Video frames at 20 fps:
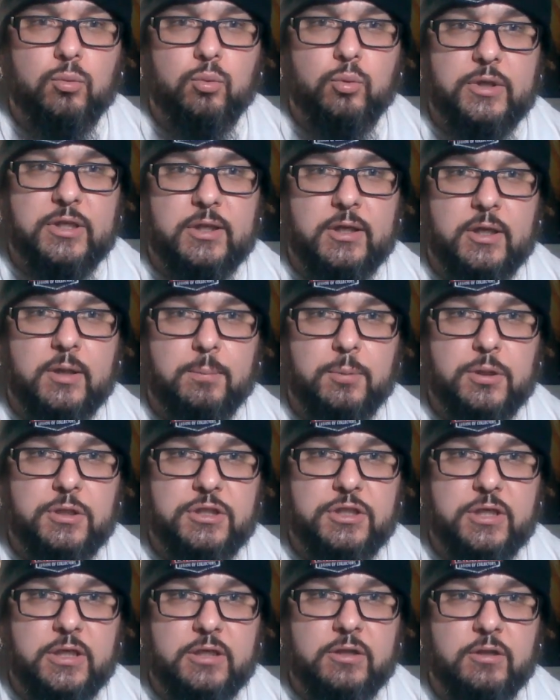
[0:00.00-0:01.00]
Really
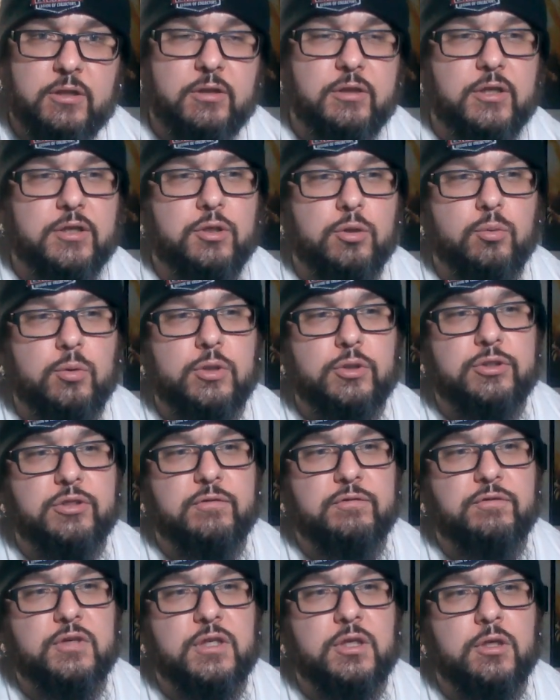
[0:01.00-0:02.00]
appreciated the Thunder
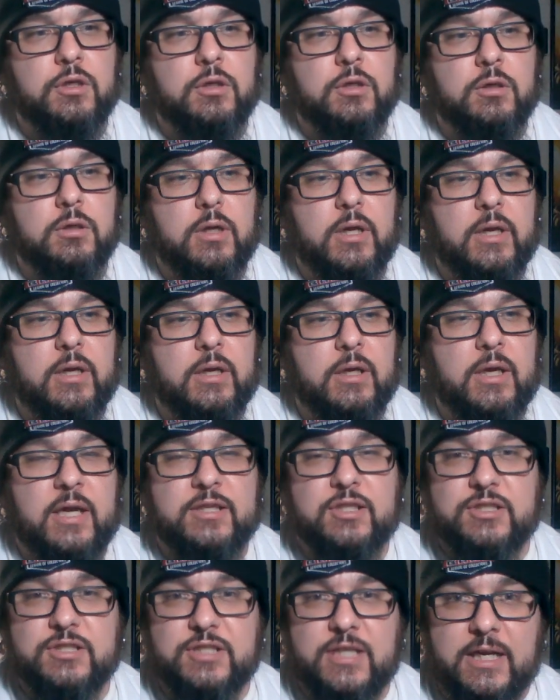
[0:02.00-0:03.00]
Rosa figure
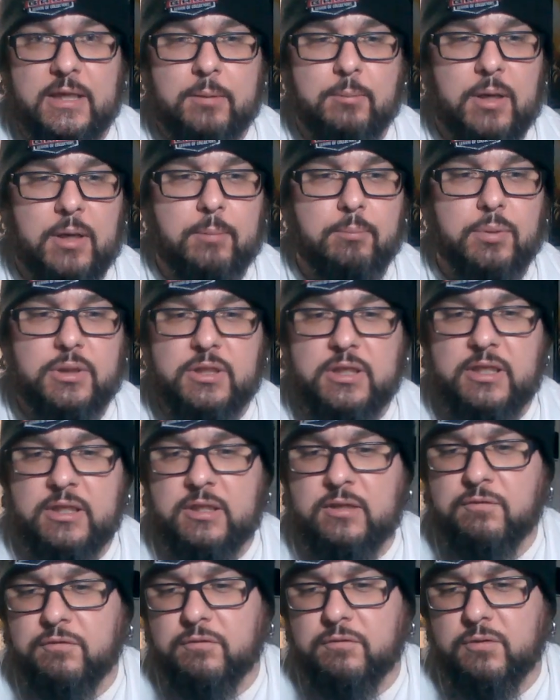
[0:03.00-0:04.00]
at the time, I
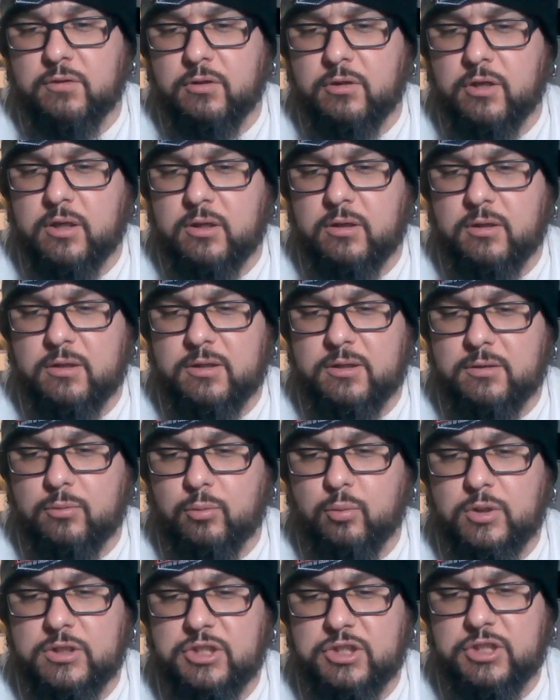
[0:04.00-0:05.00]
believe. Or
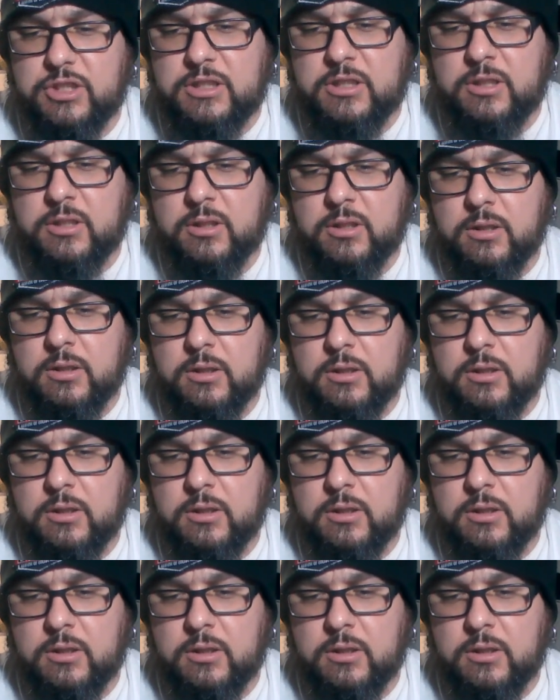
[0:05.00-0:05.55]
was she?